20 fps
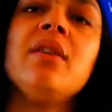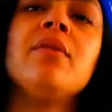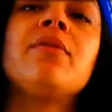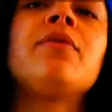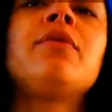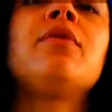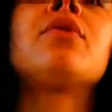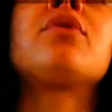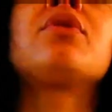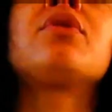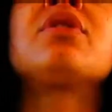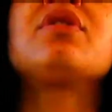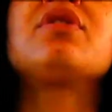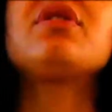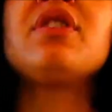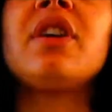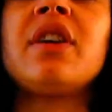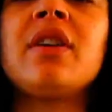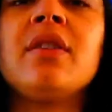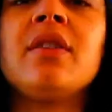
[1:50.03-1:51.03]
for a
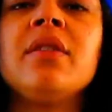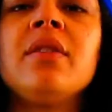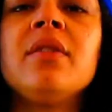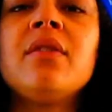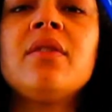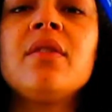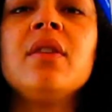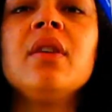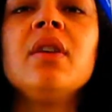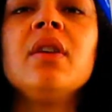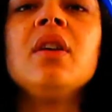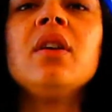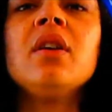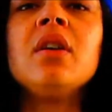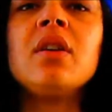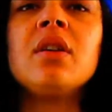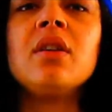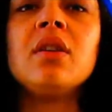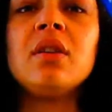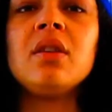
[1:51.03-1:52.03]
second,
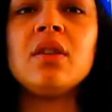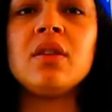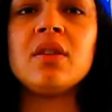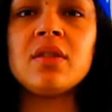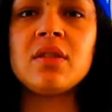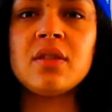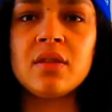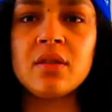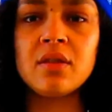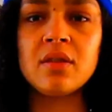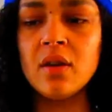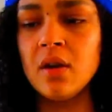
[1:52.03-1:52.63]
is